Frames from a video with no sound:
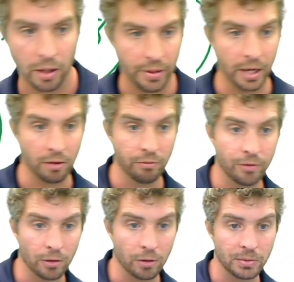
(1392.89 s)
that
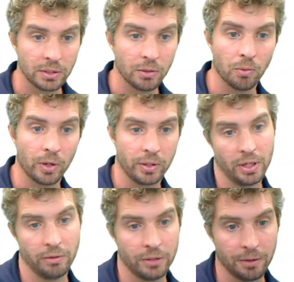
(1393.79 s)
confirms the work that
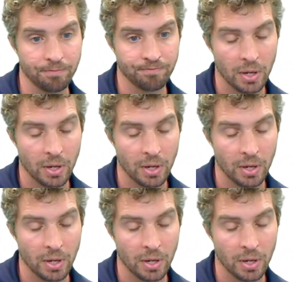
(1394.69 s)
I've done.